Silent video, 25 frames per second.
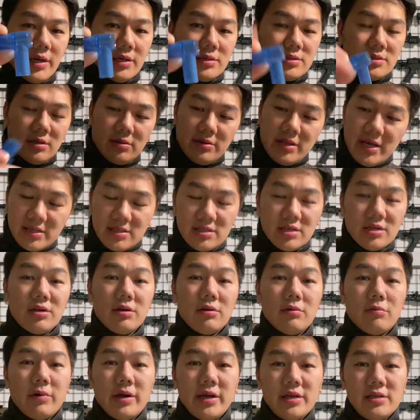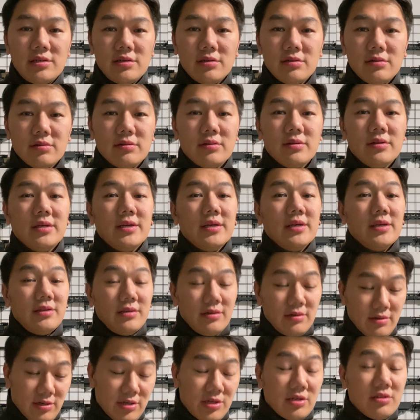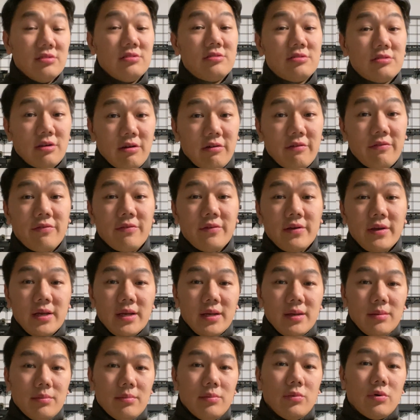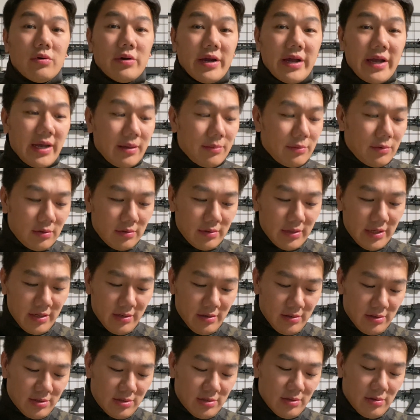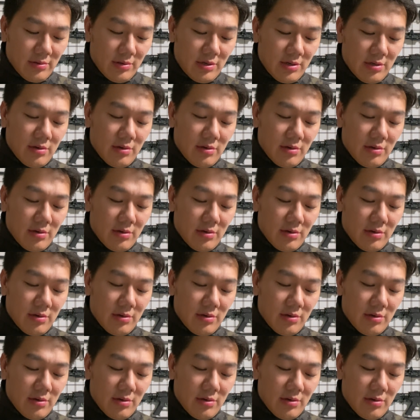So that's a good way to, conserve more ammo, and also,